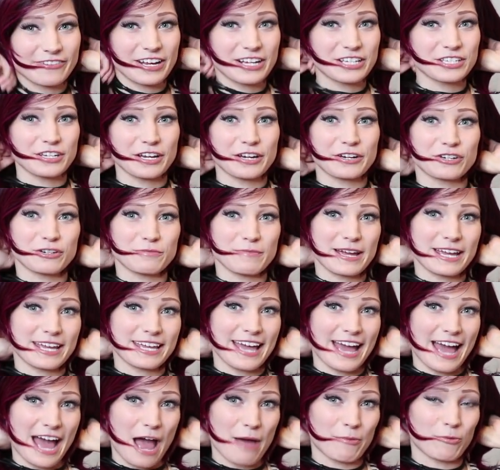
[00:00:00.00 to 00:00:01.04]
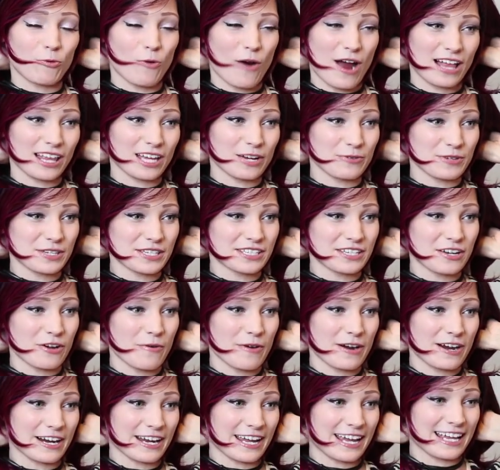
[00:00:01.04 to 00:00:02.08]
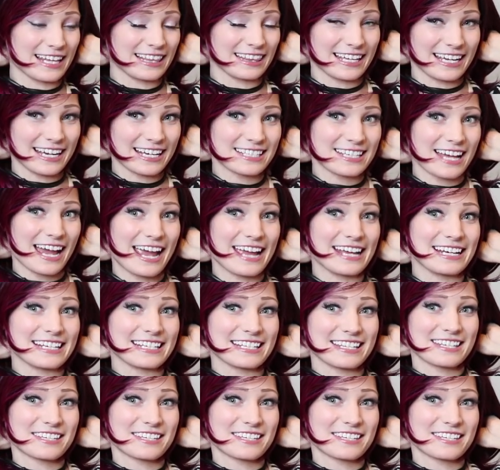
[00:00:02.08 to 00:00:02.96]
reached under my cap while i was still wearing it and like tightened